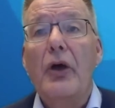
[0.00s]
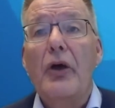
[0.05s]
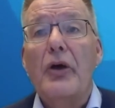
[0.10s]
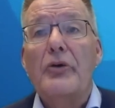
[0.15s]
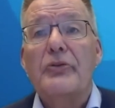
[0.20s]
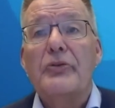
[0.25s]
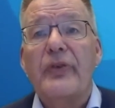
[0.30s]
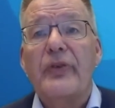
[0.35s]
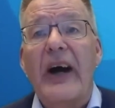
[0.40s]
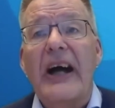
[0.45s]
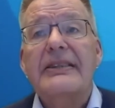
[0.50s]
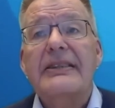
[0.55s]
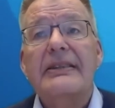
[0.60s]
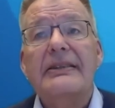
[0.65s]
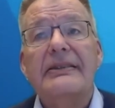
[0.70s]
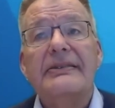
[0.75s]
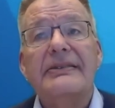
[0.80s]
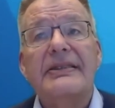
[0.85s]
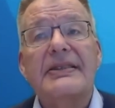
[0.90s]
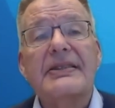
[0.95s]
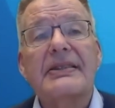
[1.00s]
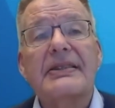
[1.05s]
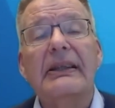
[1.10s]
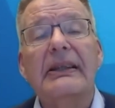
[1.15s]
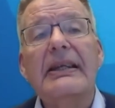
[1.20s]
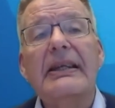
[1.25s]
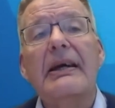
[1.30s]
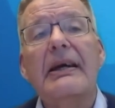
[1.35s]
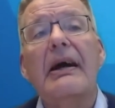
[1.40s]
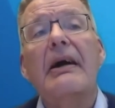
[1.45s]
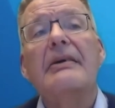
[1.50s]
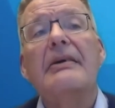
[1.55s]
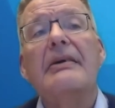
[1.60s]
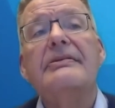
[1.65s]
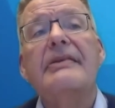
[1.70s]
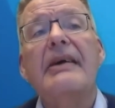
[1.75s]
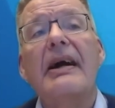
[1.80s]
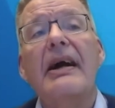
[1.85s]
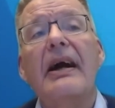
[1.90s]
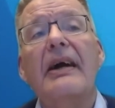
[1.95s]
Finally, it is clear
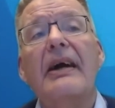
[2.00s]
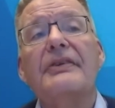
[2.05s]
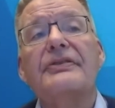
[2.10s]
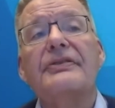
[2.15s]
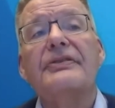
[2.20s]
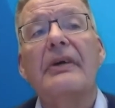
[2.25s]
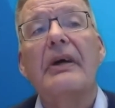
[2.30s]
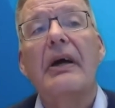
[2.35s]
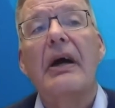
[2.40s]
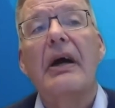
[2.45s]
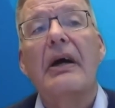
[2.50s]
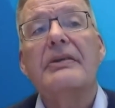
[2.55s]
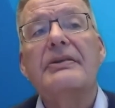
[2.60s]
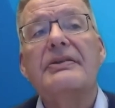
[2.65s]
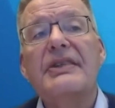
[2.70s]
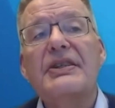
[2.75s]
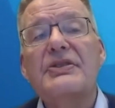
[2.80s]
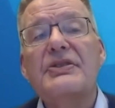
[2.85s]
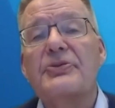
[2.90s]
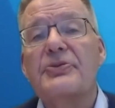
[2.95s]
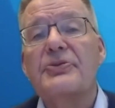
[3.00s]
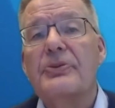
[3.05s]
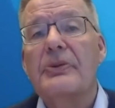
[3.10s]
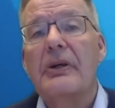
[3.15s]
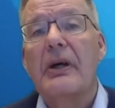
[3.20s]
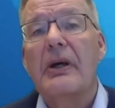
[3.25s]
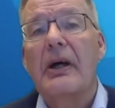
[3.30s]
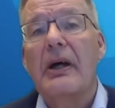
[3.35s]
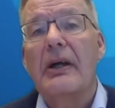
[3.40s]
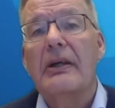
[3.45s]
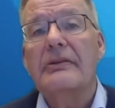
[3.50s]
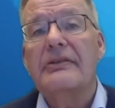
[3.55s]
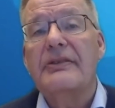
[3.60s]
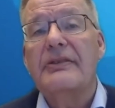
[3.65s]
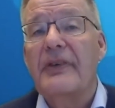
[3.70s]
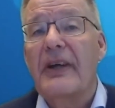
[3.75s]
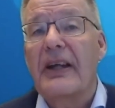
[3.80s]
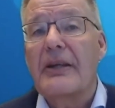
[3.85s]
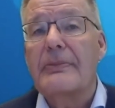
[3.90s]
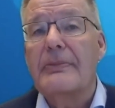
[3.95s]
that this
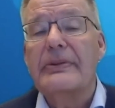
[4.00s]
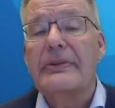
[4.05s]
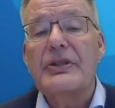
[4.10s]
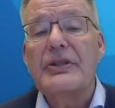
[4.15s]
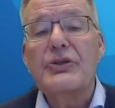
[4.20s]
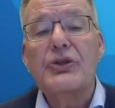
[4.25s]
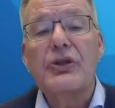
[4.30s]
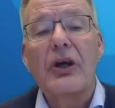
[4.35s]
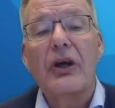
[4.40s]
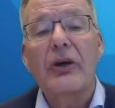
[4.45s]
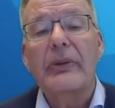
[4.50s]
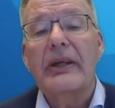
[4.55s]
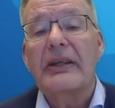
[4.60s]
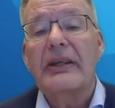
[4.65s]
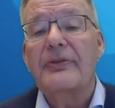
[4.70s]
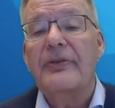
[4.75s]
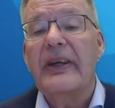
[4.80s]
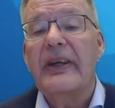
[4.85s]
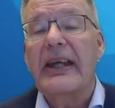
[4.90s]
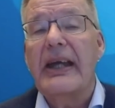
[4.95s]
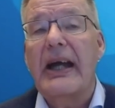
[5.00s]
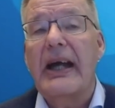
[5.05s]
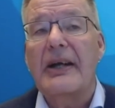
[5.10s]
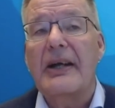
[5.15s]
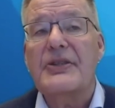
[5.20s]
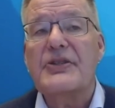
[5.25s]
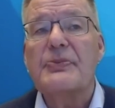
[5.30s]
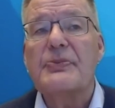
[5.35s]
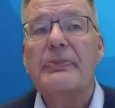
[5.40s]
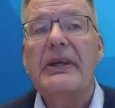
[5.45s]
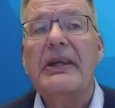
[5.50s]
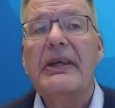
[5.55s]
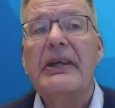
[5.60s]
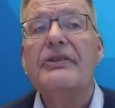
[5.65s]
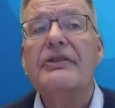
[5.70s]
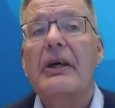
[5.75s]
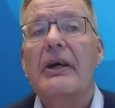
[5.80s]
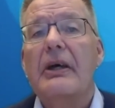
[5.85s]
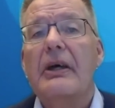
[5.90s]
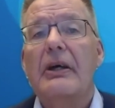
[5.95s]
development is going at very high
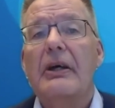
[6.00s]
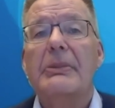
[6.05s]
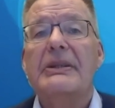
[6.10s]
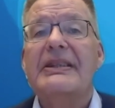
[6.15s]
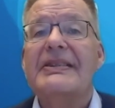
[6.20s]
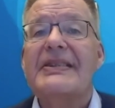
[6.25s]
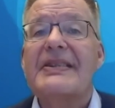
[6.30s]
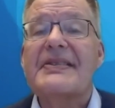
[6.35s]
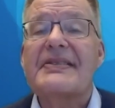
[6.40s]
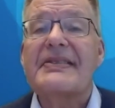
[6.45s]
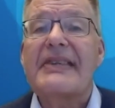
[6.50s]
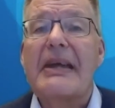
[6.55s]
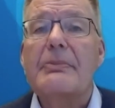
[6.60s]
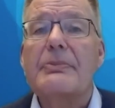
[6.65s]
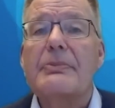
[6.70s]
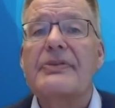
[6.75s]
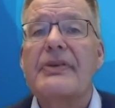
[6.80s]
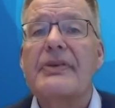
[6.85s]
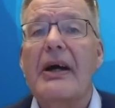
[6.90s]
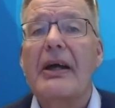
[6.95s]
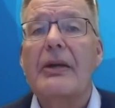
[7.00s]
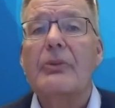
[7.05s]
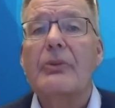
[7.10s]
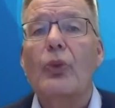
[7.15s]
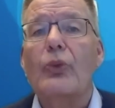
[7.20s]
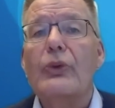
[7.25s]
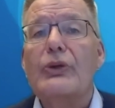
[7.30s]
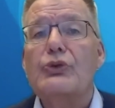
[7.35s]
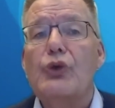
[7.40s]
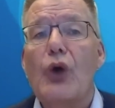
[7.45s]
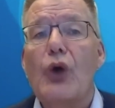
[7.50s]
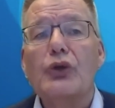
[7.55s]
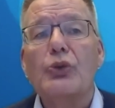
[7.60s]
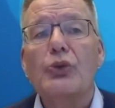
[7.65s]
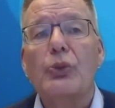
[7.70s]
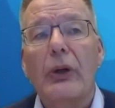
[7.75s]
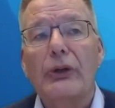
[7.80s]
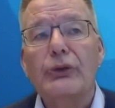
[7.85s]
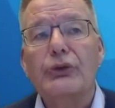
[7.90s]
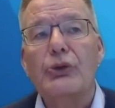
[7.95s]
speed, but at the same time, we don't
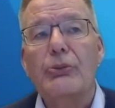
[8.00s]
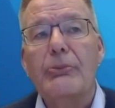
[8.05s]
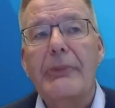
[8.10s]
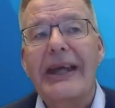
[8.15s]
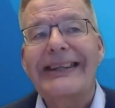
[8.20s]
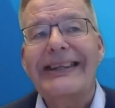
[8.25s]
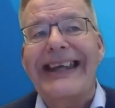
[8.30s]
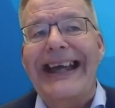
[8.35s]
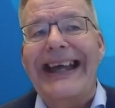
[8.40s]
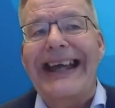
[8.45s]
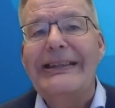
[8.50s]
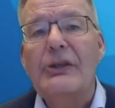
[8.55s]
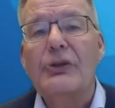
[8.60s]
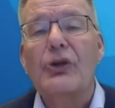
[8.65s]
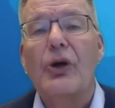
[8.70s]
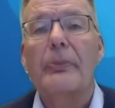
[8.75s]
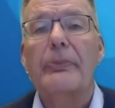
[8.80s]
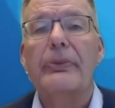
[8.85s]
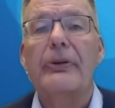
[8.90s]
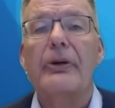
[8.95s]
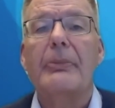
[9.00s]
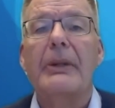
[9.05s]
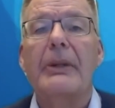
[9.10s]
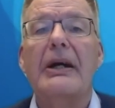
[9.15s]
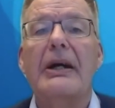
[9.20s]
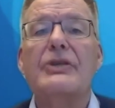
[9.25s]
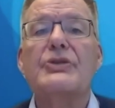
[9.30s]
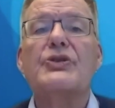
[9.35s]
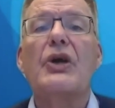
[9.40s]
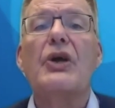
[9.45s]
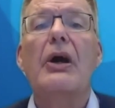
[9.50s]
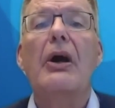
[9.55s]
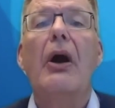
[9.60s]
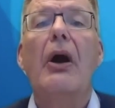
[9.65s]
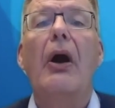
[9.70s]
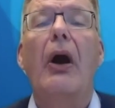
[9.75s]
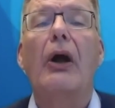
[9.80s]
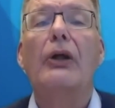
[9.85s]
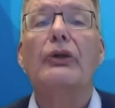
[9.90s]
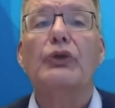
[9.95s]
want to make any compromise
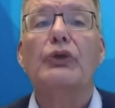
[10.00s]
on the